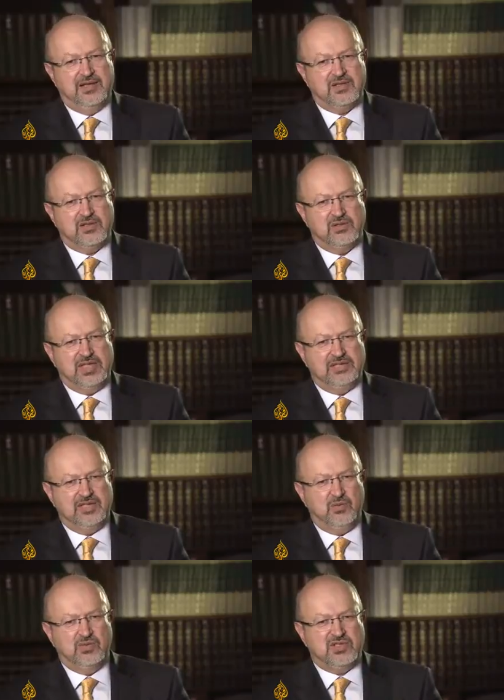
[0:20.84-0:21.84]
So that,
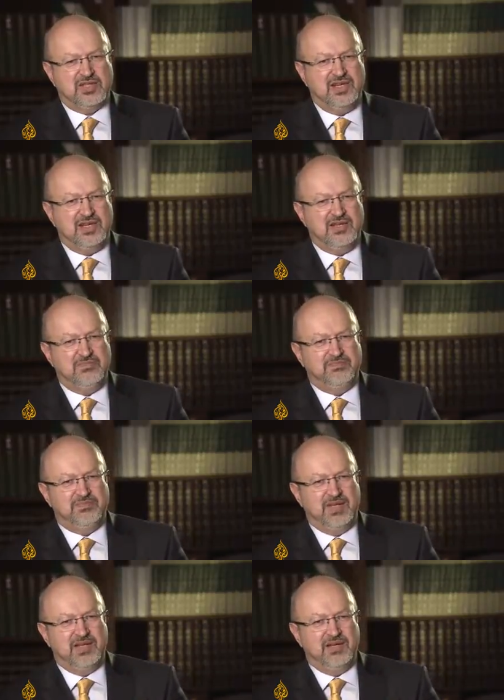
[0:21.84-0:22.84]
I would say,
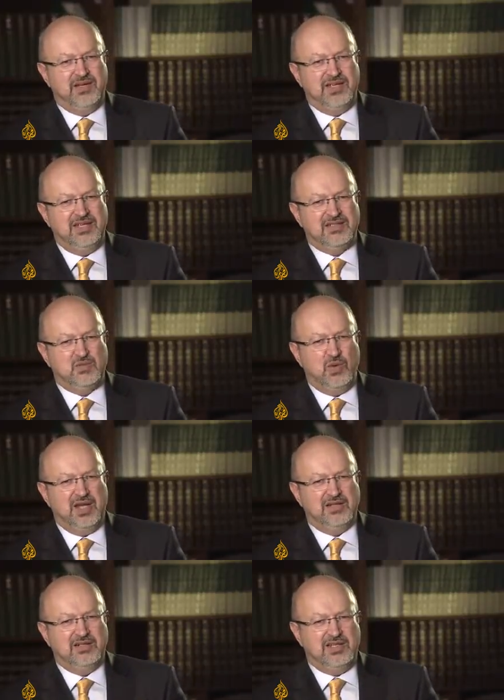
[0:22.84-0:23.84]
is
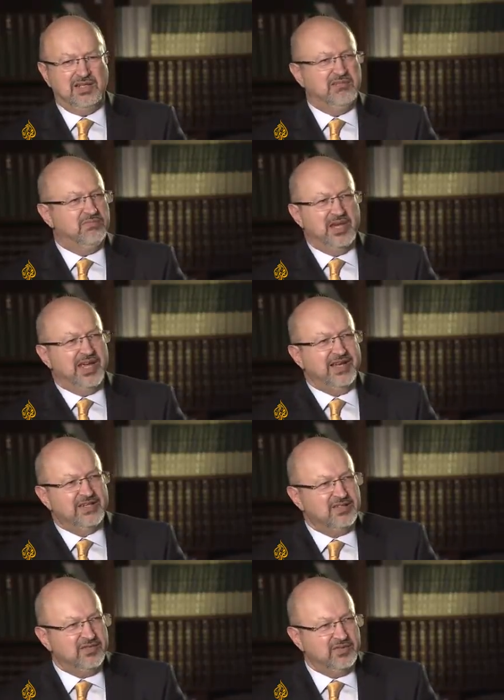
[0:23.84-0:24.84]
one key
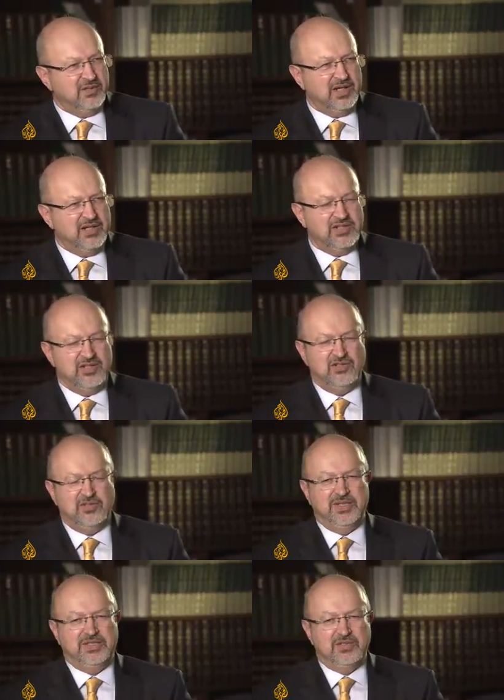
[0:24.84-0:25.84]
legacy of the
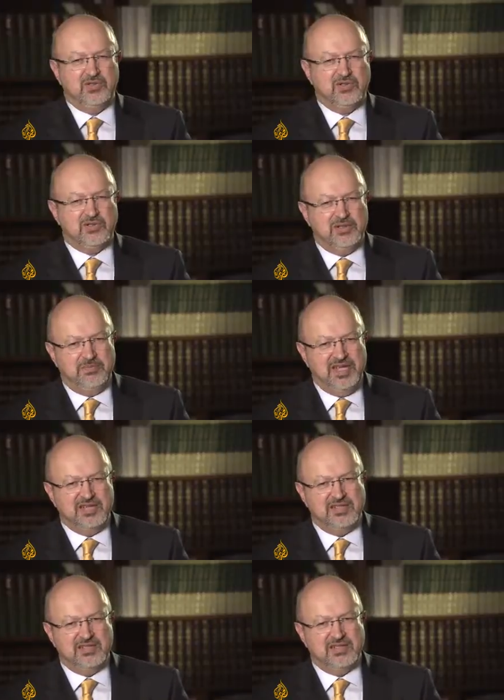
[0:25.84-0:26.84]
organization, but it's also the
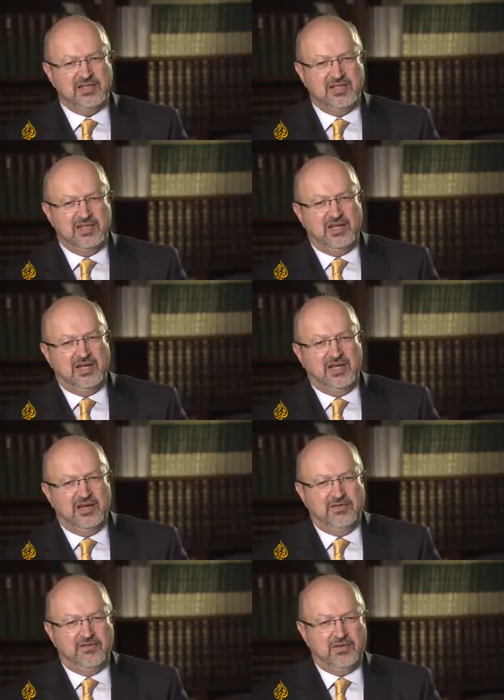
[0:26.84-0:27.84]
basis
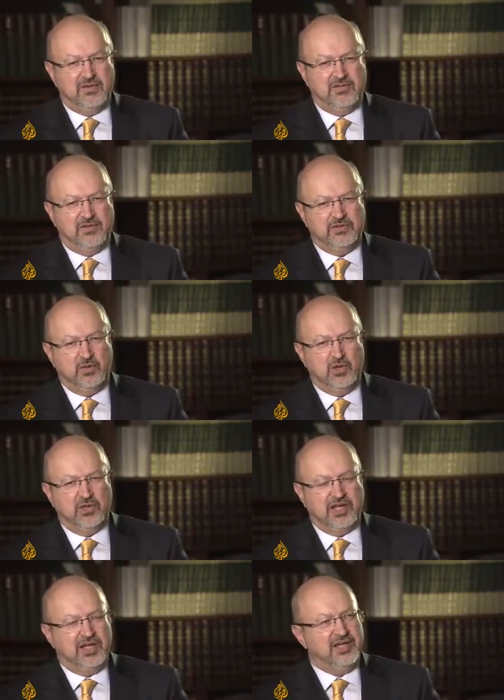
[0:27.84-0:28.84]
for the
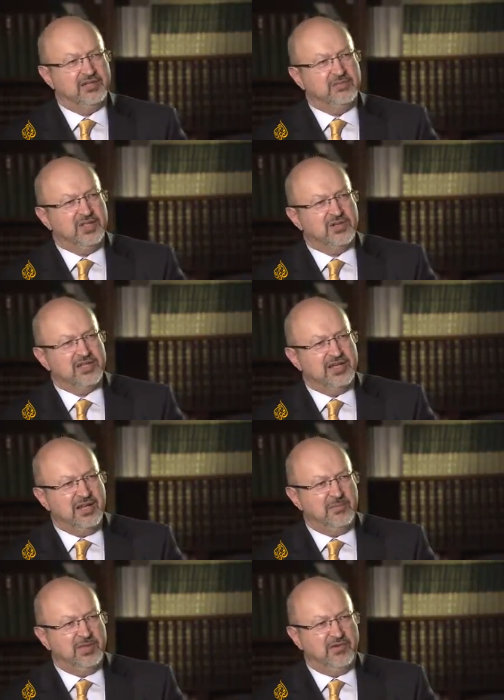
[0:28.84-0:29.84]
work ahead, because a
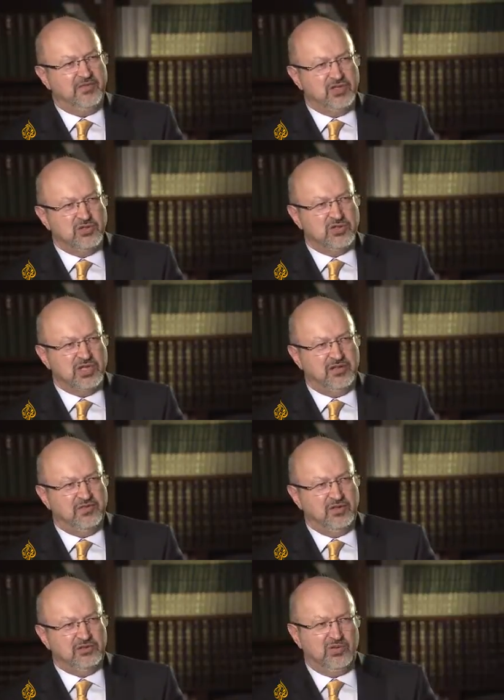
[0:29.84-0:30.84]
number of issues that have
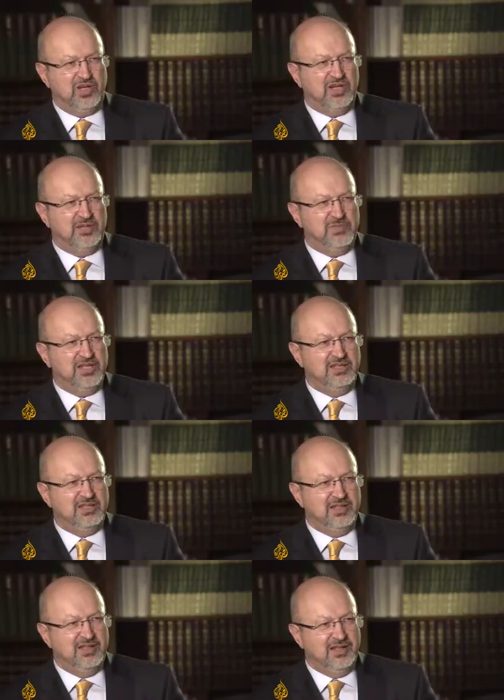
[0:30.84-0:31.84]
not really
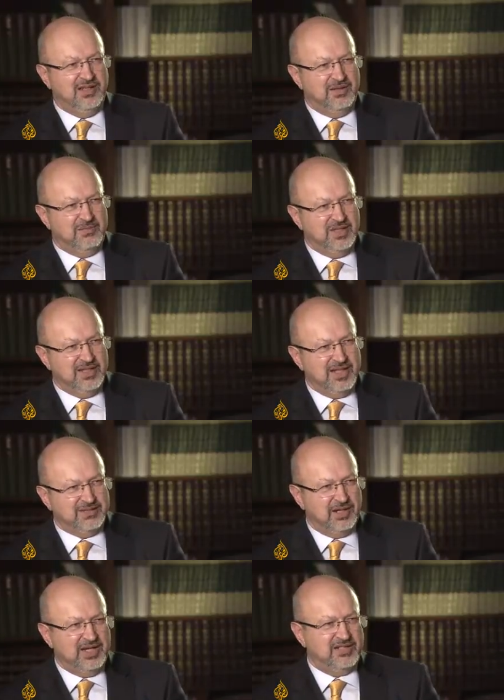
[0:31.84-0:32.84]
been being
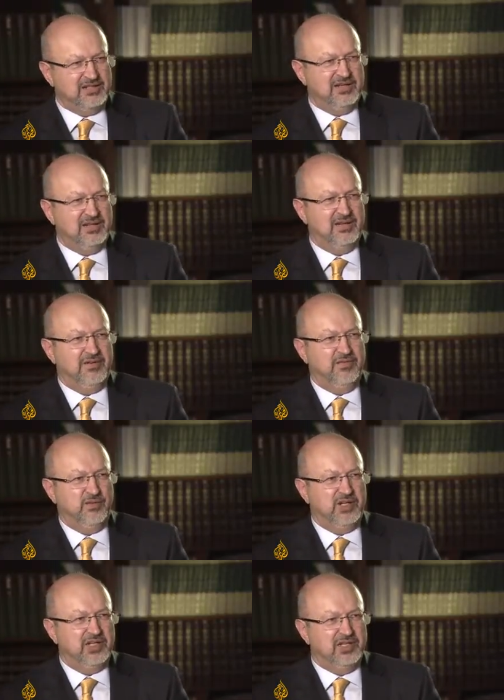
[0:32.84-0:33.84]
addressed
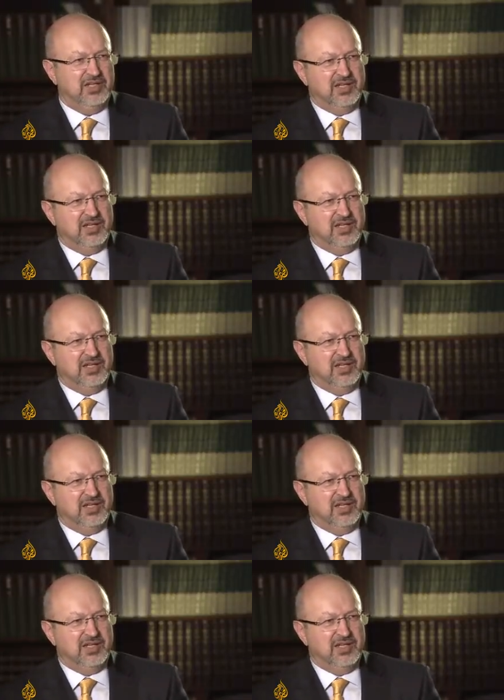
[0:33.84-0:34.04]
fully